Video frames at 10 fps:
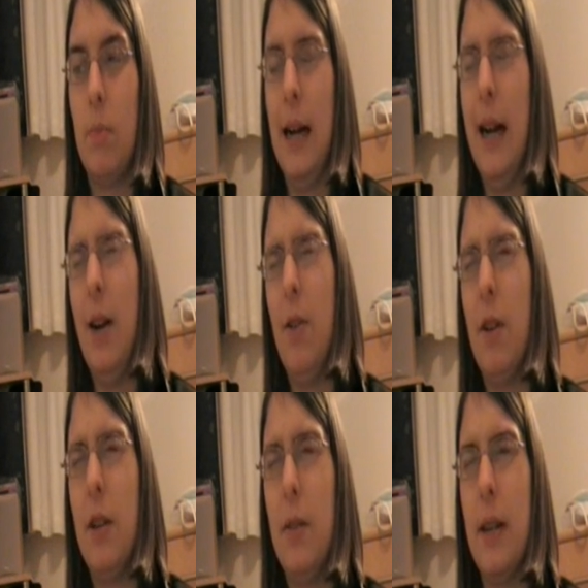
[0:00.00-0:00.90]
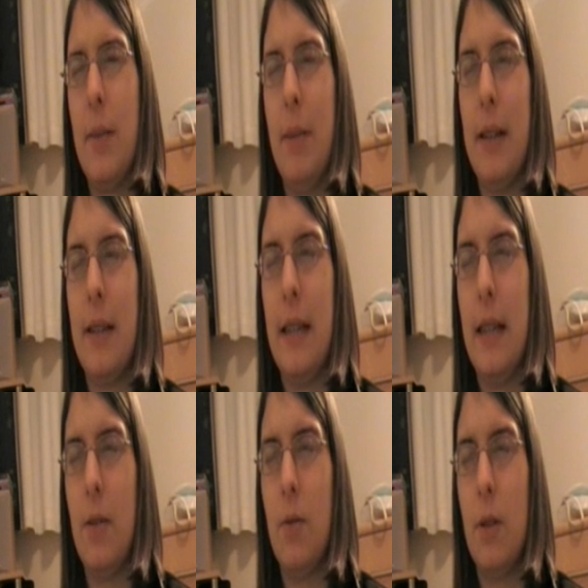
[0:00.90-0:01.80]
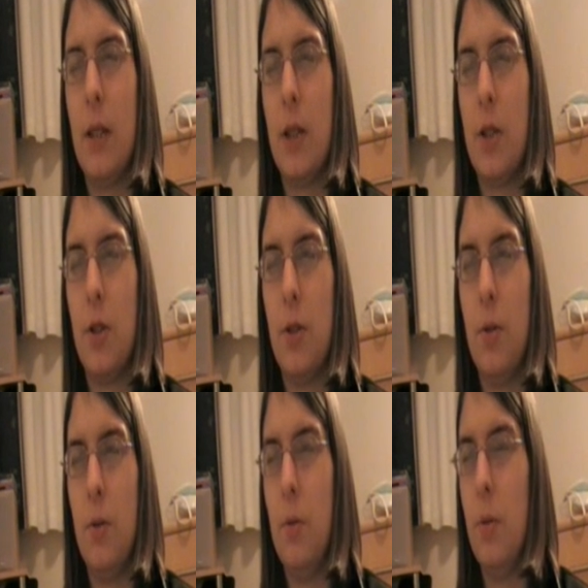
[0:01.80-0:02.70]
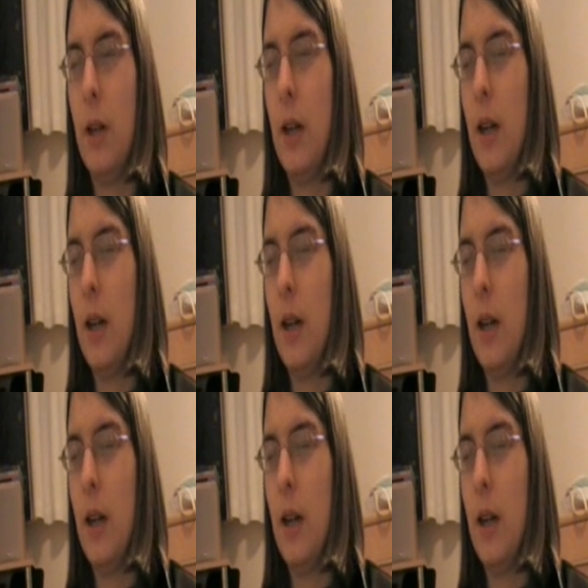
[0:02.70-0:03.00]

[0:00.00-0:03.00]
How are you expecting us to